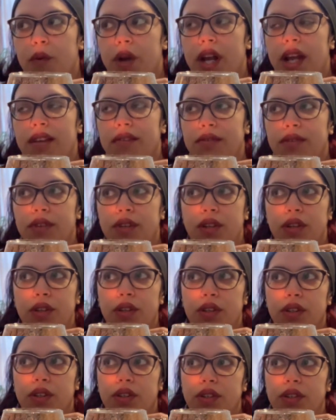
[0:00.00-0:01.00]
what I've
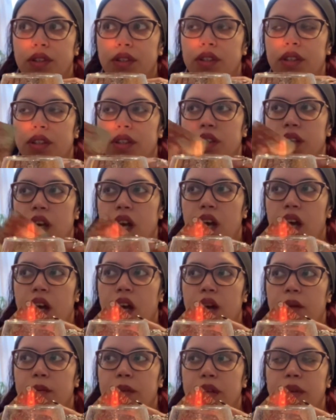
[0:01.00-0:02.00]
learned
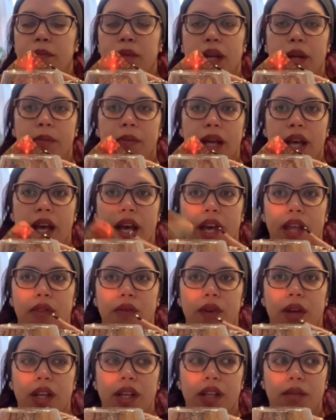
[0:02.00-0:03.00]
in my path,
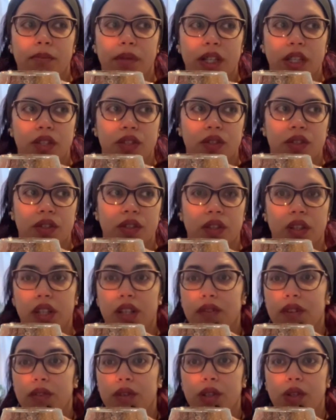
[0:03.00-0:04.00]
right, in my journey, and
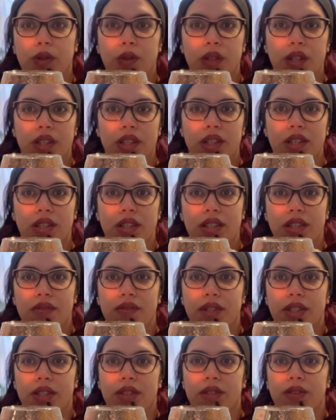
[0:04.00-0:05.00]
even recording these
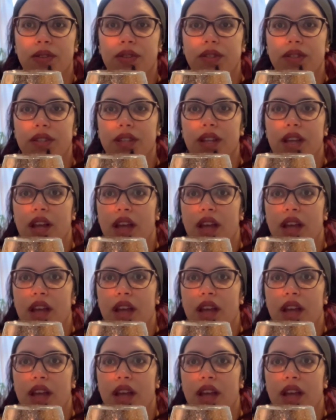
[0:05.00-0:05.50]
videos,